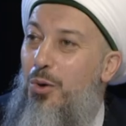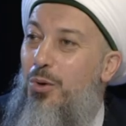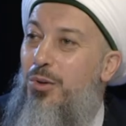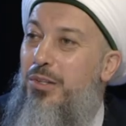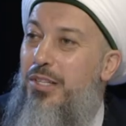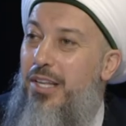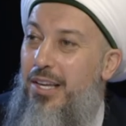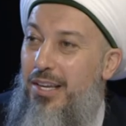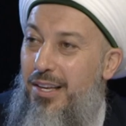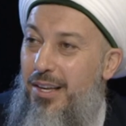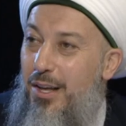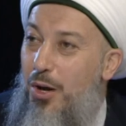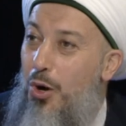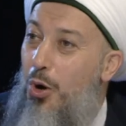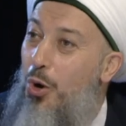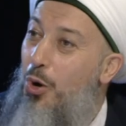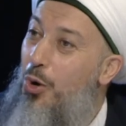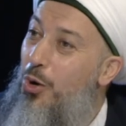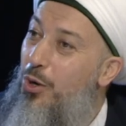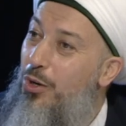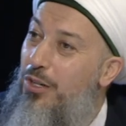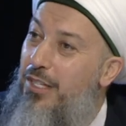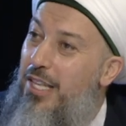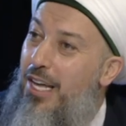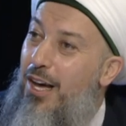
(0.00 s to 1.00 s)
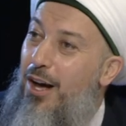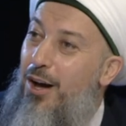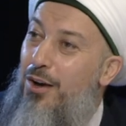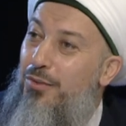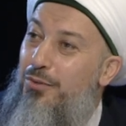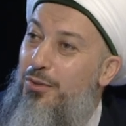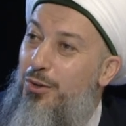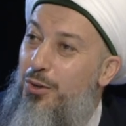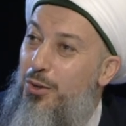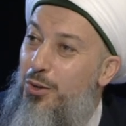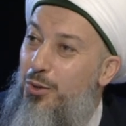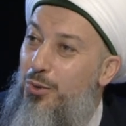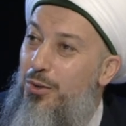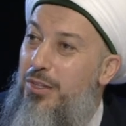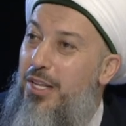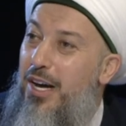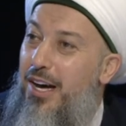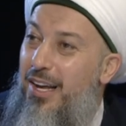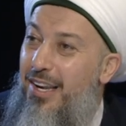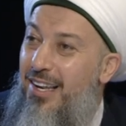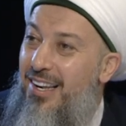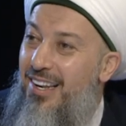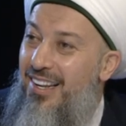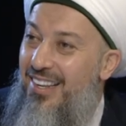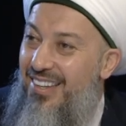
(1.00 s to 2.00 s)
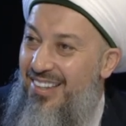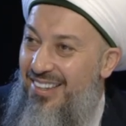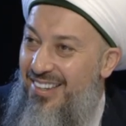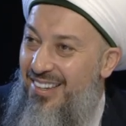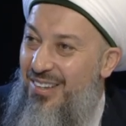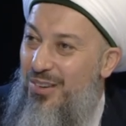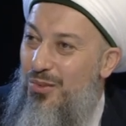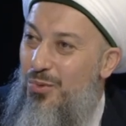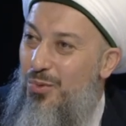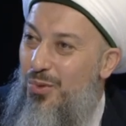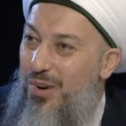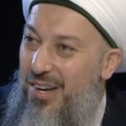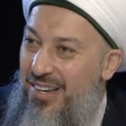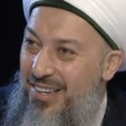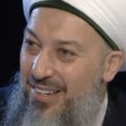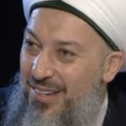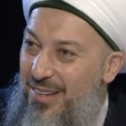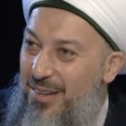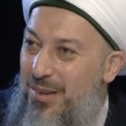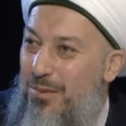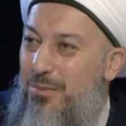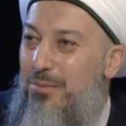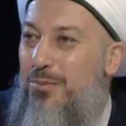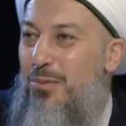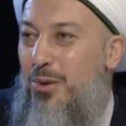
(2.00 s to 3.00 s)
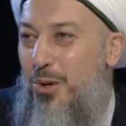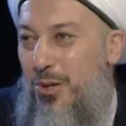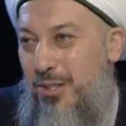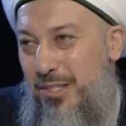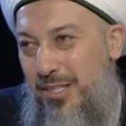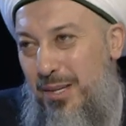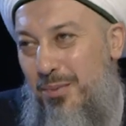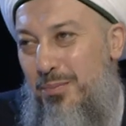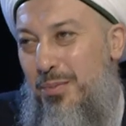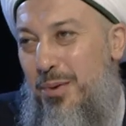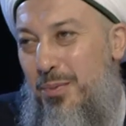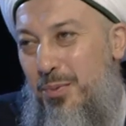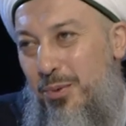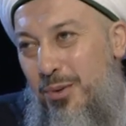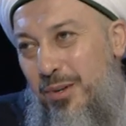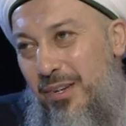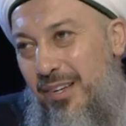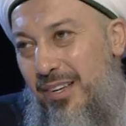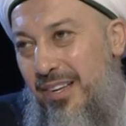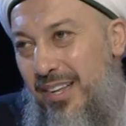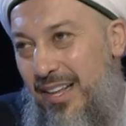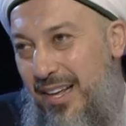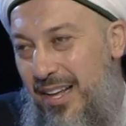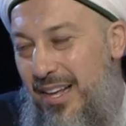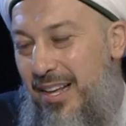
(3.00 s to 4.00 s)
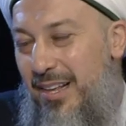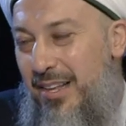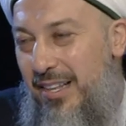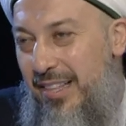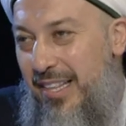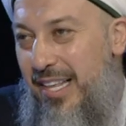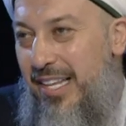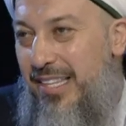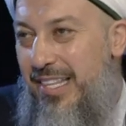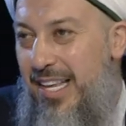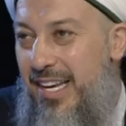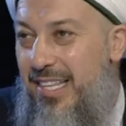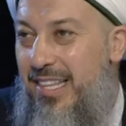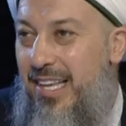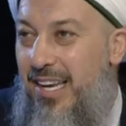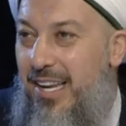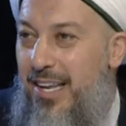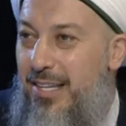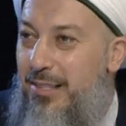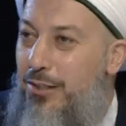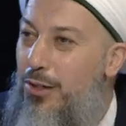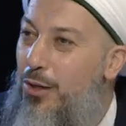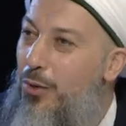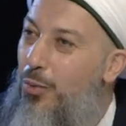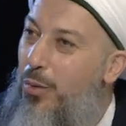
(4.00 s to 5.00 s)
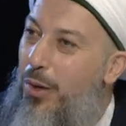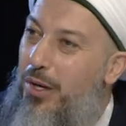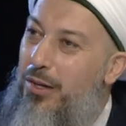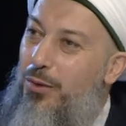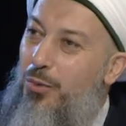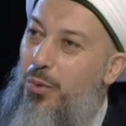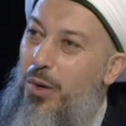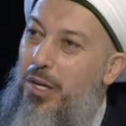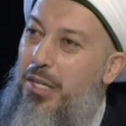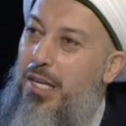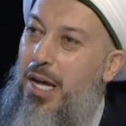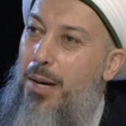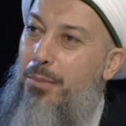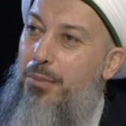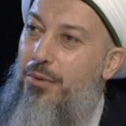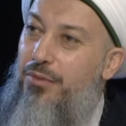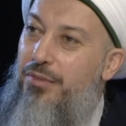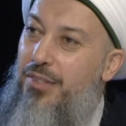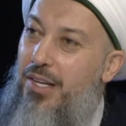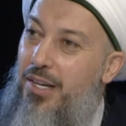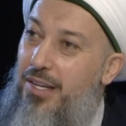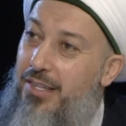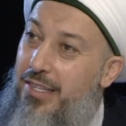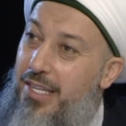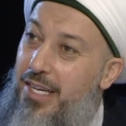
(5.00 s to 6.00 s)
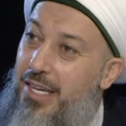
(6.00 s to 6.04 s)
day. Or they offer you dal. Some people, they take the lentil, one cup of dal. That's